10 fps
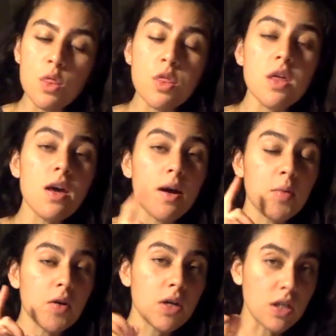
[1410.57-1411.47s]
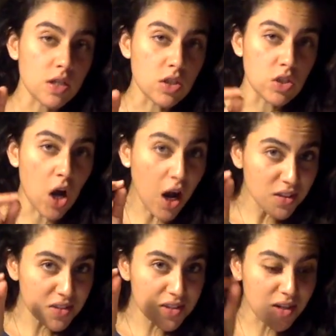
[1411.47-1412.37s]
the, I'm hearing
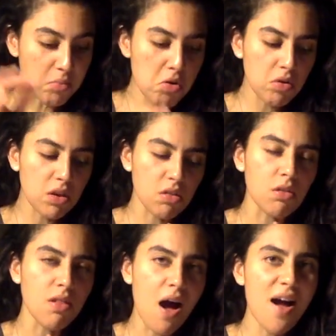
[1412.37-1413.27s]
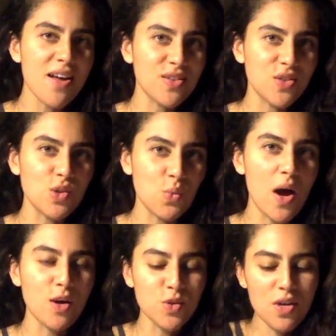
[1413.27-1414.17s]
dots, and I'm hearing the lines as well.